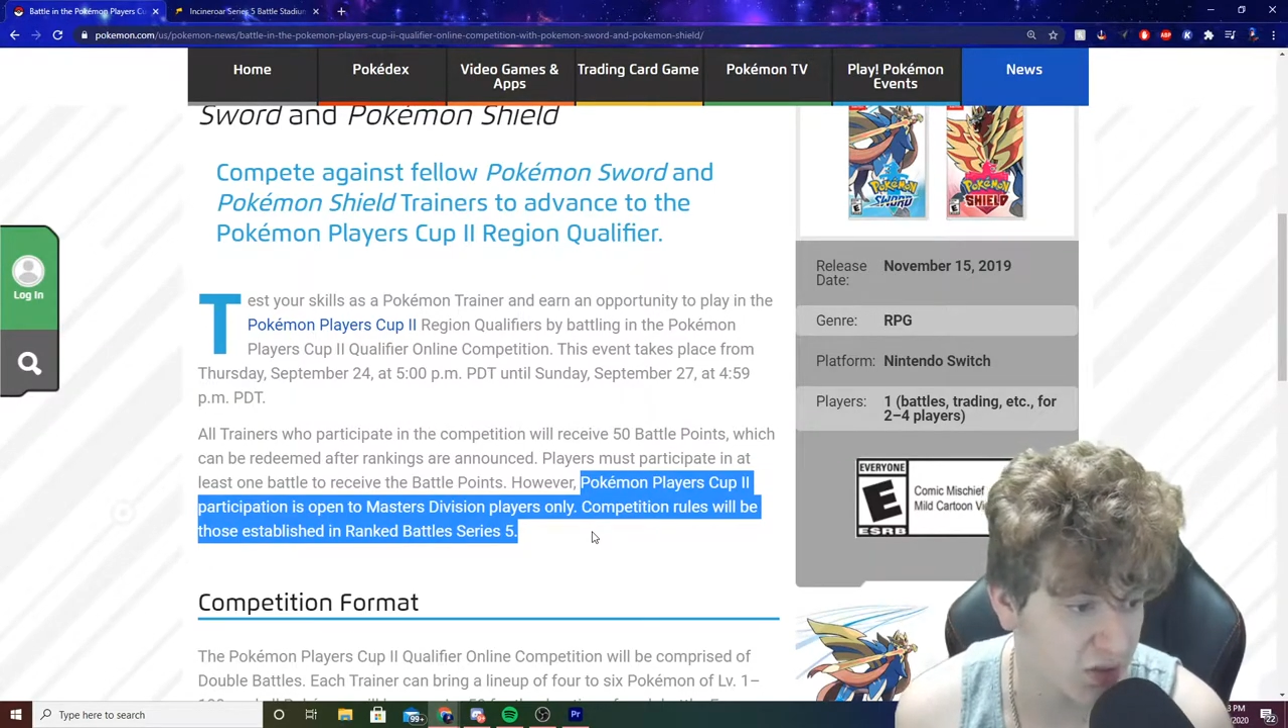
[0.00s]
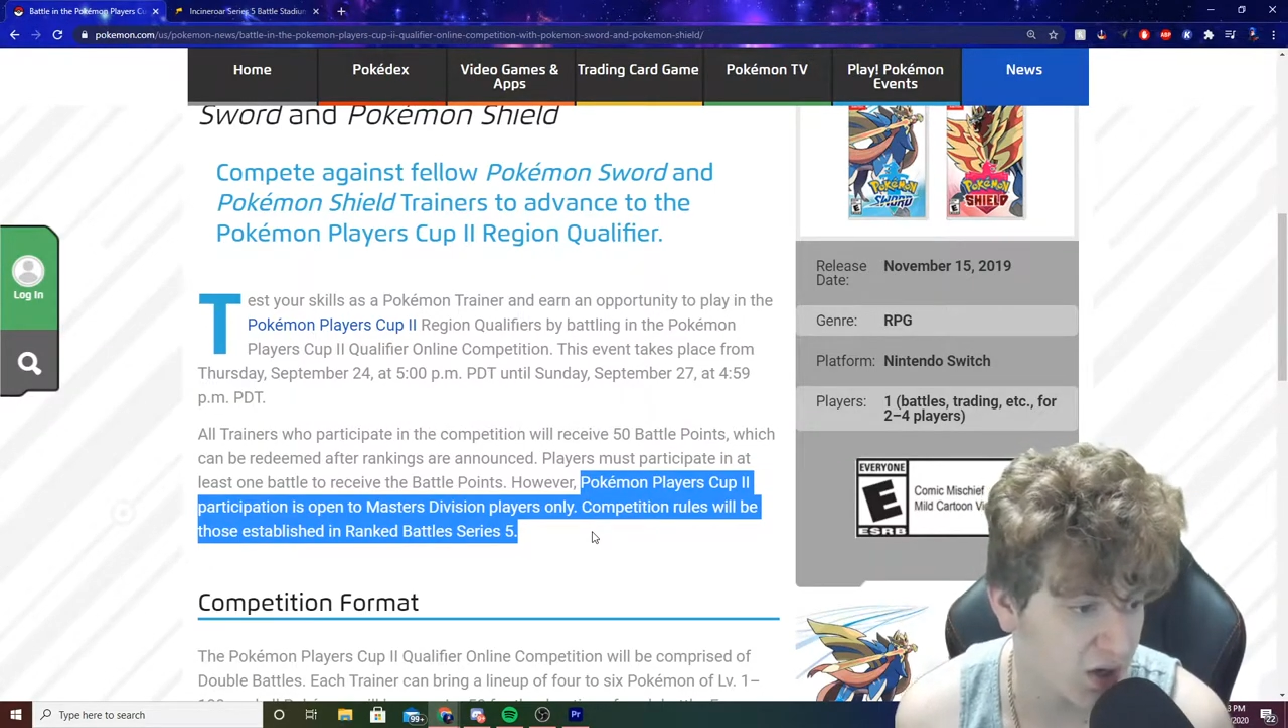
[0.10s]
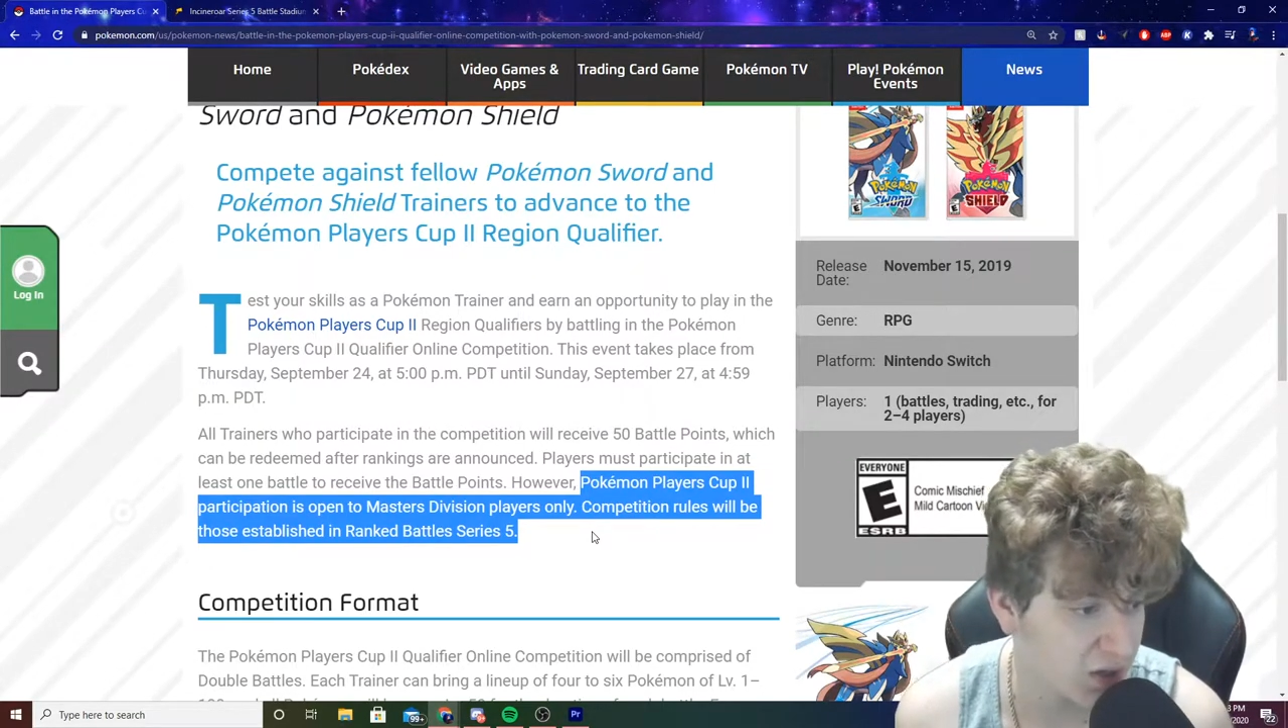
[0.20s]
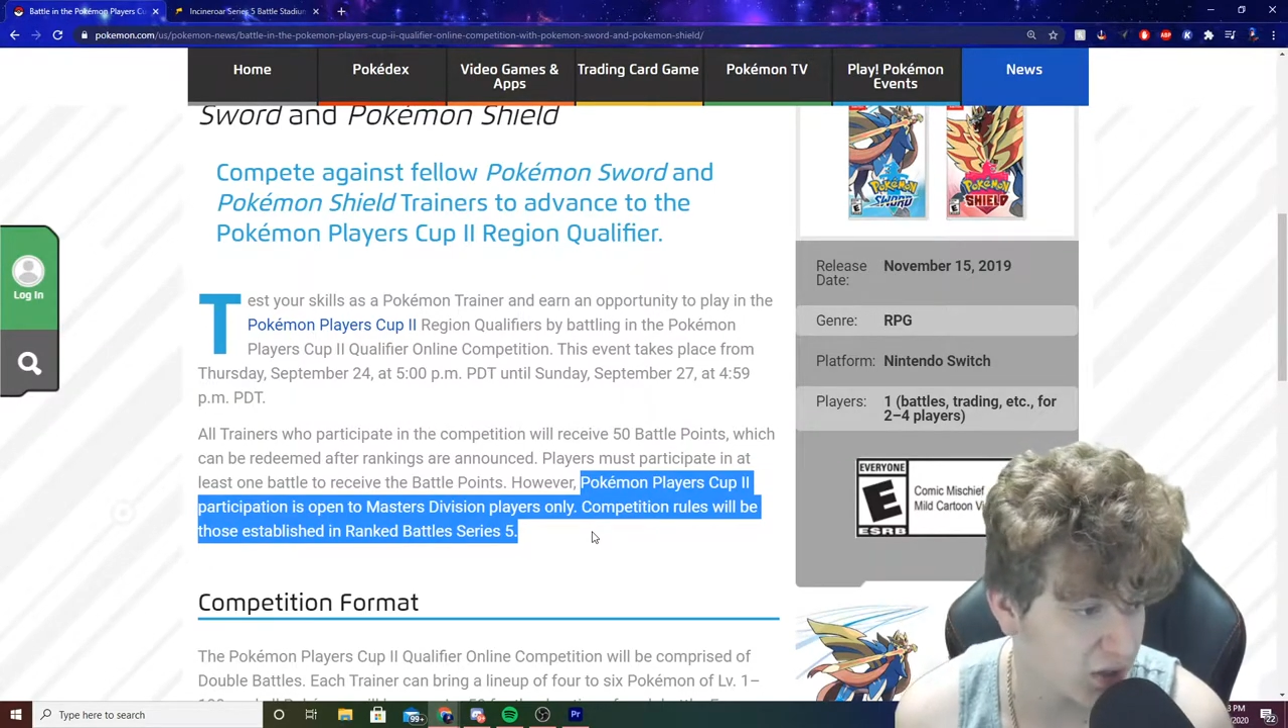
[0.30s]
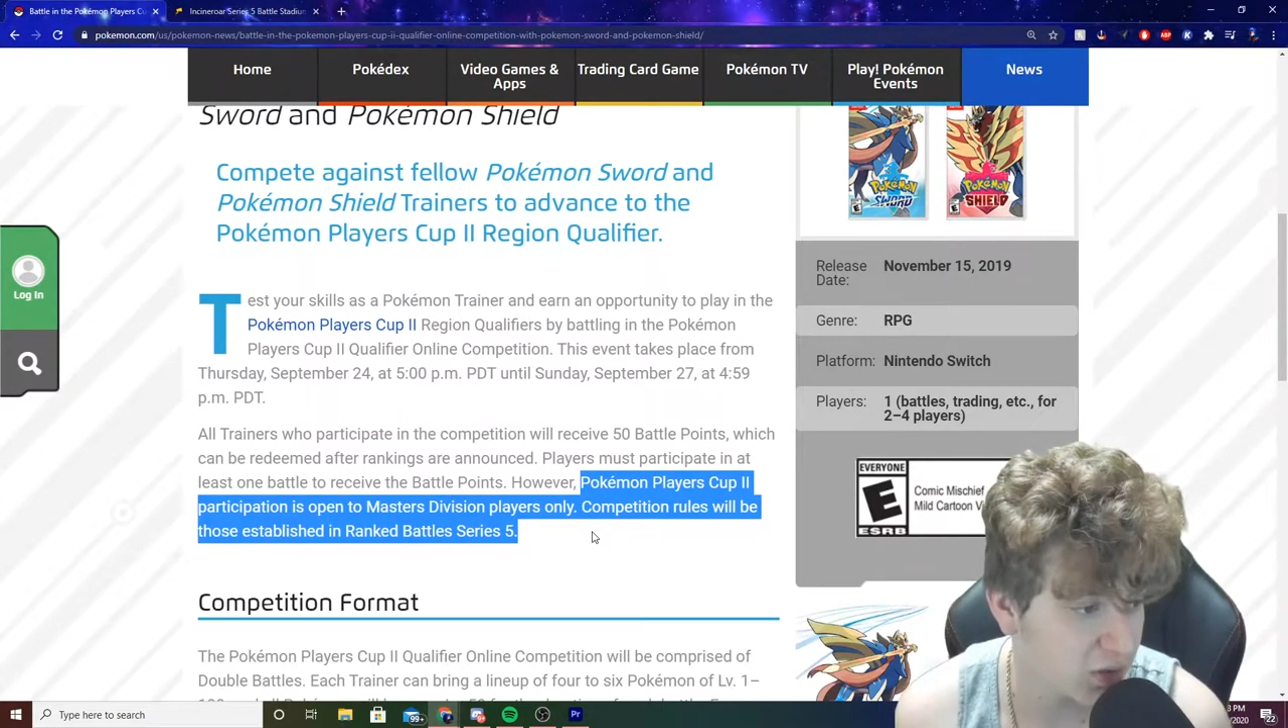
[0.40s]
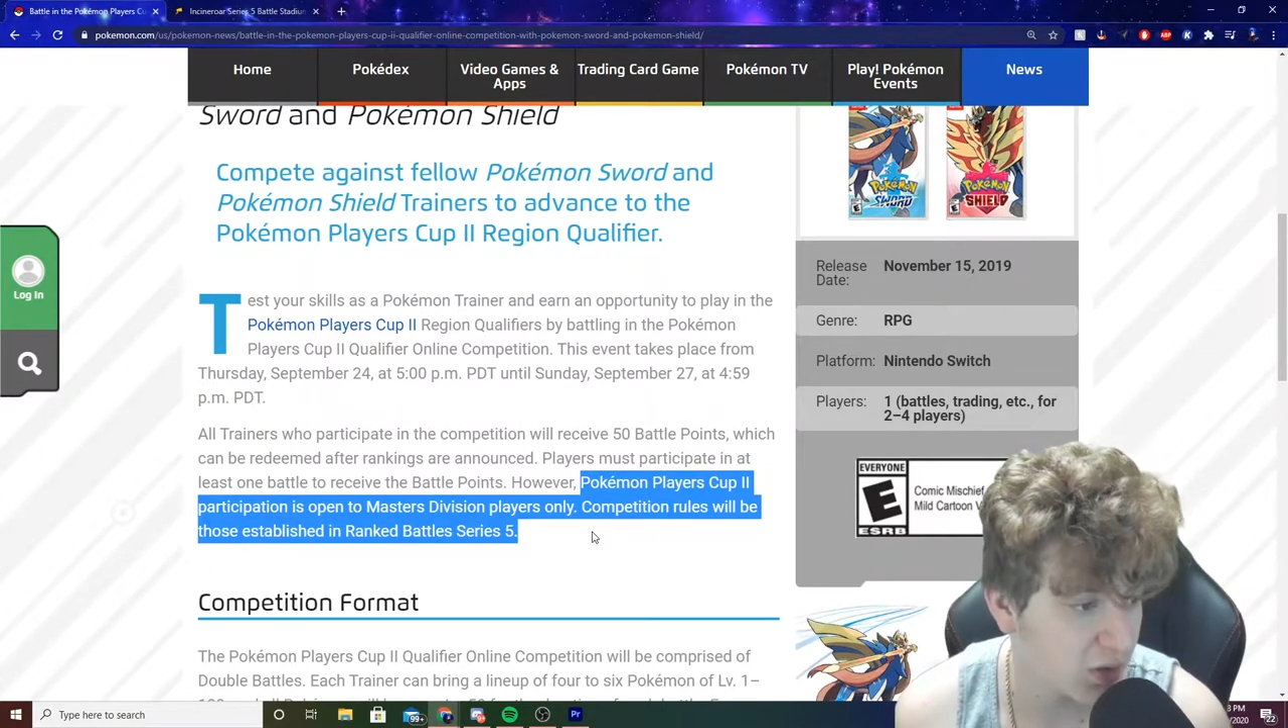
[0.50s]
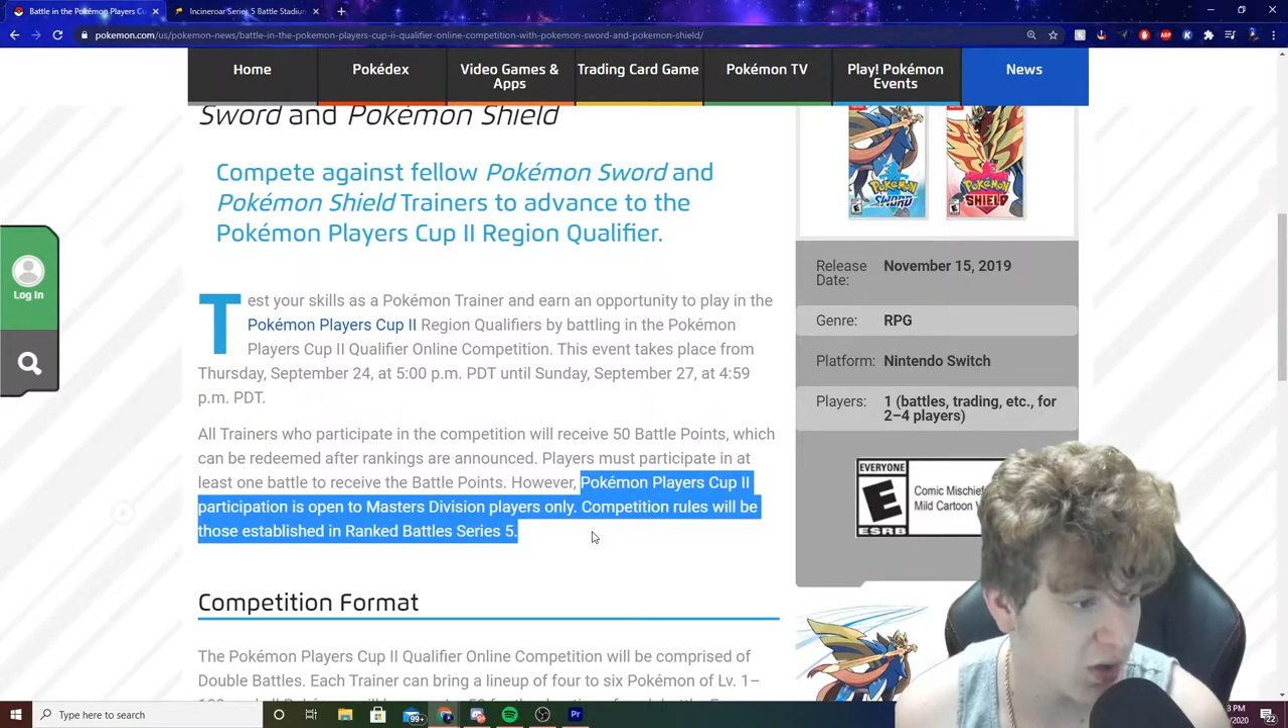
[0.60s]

idea,